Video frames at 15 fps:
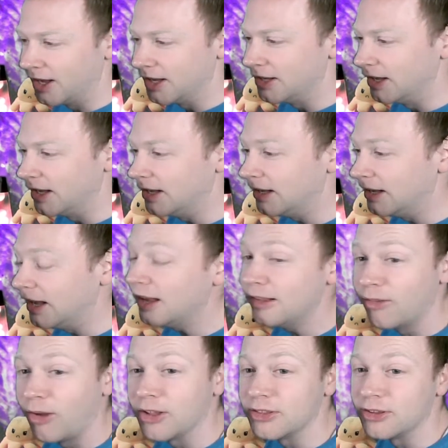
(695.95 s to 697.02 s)
He
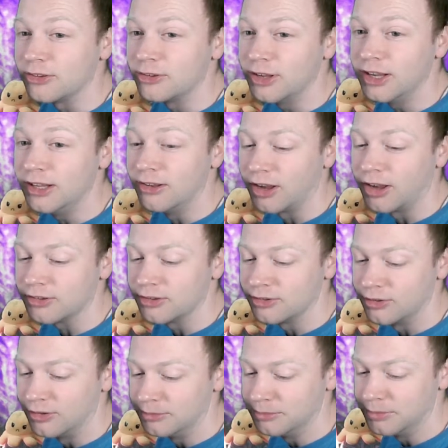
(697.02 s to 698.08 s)
liked the
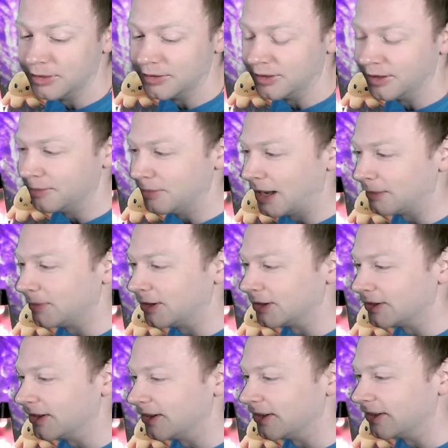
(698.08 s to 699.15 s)
song, but Mad
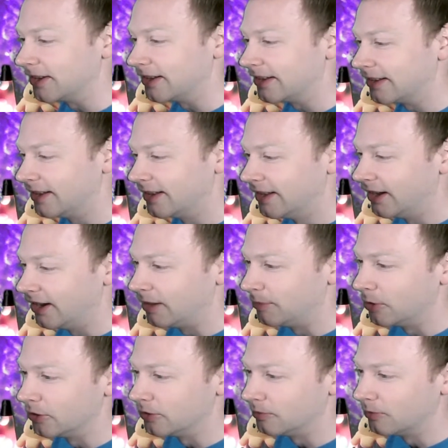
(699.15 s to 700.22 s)
Monk,
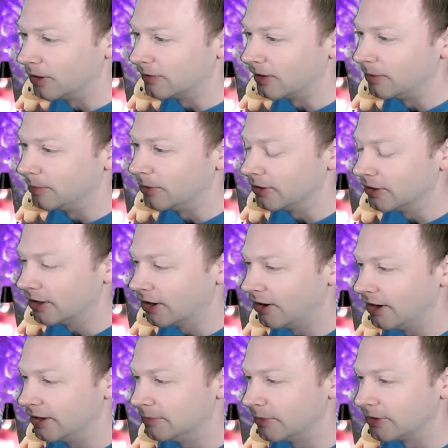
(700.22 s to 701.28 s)
one of our
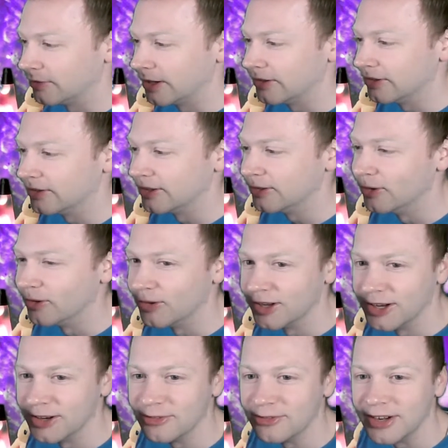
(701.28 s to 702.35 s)
kind moderators, did not
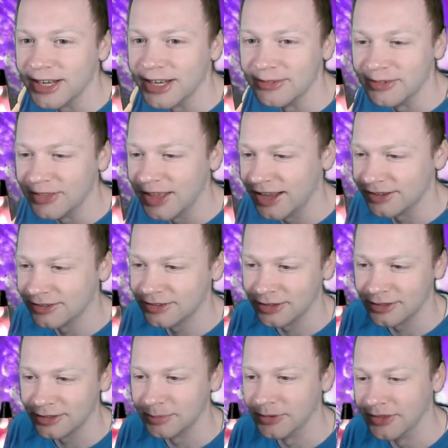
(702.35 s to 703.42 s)
agree with that
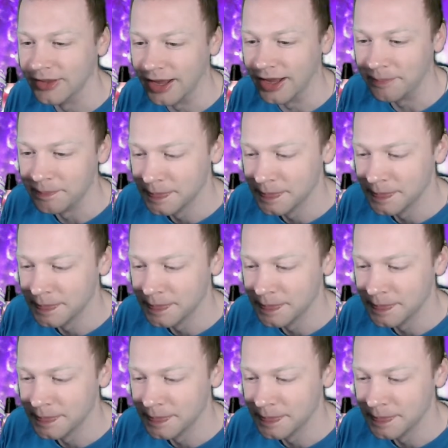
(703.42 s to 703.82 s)
assessment there.